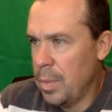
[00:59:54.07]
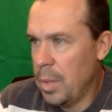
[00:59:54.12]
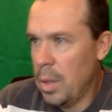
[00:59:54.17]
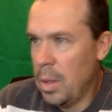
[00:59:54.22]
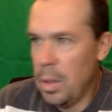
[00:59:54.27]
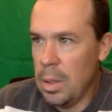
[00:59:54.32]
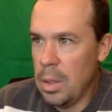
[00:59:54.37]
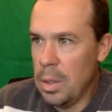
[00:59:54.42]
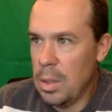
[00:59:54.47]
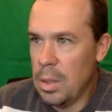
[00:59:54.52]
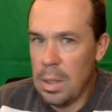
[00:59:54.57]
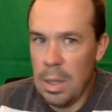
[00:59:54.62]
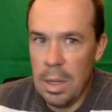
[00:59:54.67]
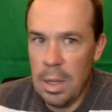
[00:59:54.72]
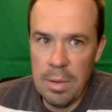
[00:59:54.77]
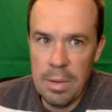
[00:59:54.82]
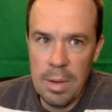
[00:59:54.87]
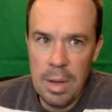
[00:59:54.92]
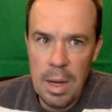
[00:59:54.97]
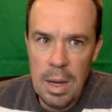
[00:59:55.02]
All the good
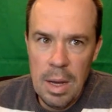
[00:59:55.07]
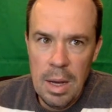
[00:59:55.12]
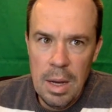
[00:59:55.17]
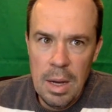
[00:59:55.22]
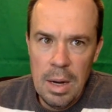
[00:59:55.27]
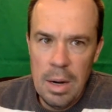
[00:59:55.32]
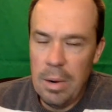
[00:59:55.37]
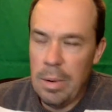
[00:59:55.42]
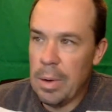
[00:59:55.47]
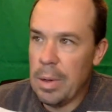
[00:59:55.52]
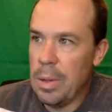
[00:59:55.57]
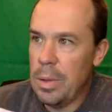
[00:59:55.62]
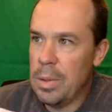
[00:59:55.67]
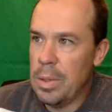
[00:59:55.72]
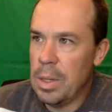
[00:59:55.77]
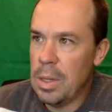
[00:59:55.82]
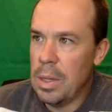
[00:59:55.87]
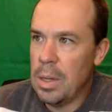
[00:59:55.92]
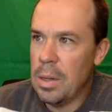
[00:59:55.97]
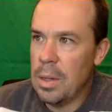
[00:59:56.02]
stuff. We're
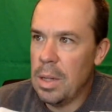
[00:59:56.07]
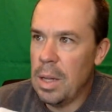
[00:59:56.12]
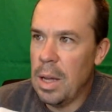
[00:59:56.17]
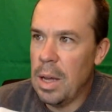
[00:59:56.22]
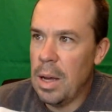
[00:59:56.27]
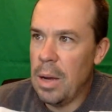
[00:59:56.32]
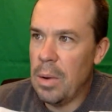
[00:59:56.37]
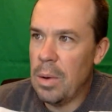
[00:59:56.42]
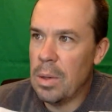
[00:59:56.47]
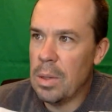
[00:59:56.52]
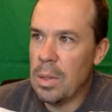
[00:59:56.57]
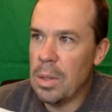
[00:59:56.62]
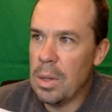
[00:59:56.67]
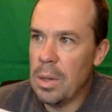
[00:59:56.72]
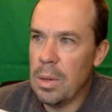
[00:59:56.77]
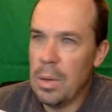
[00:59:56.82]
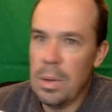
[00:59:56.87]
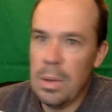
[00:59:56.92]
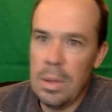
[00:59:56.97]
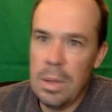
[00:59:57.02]
closing near the hour,
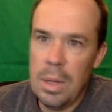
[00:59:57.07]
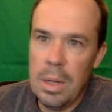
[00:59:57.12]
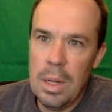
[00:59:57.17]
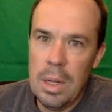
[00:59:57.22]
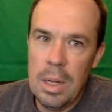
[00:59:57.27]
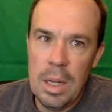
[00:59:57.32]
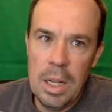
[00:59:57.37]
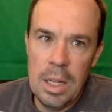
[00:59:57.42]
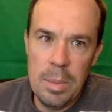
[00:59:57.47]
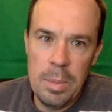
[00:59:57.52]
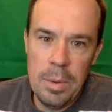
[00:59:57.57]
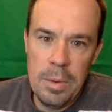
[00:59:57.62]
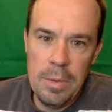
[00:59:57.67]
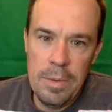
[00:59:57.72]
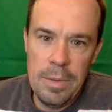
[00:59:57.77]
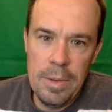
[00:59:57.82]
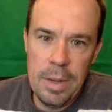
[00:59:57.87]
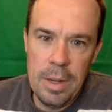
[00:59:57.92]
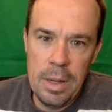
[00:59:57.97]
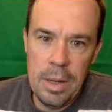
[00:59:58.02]
so it's
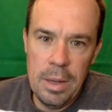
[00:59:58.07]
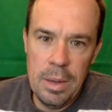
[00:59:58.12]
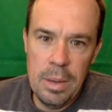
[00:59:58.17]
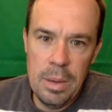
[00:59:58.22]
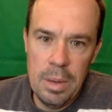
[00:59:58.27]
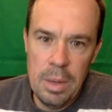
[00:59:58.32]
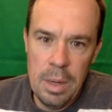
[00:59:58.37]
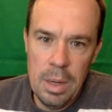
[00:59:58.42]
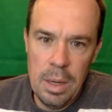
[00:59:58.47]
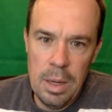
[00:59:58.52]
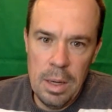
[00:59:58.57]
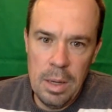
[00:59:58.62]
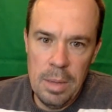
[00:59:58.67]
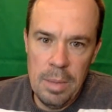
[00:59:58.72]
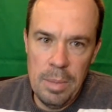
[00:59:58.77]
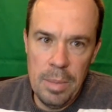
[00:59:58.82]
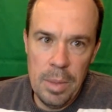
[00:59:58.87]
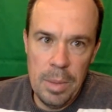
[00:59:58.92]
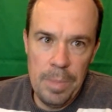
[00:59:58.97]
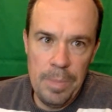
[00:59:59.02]
been fun.
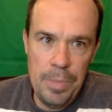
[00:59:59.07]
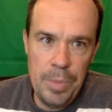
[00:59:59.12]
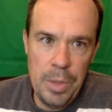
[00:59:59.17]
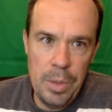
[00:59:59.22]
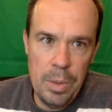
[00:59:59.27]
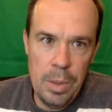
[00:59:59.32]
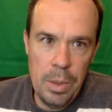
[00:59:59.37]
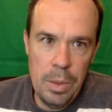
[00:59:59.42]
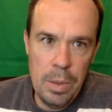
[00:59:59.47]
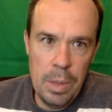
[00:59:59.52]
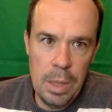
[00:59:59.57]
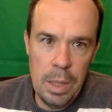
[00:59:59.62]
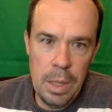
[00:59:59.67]
But until we do it